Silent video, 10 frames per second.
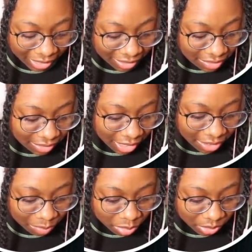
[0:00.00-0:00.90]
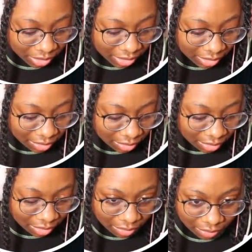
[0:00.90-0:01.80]
I get scared pretty
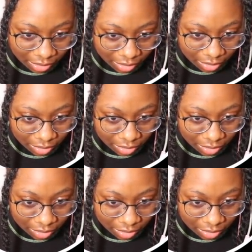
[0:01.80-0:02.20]
easily, okay.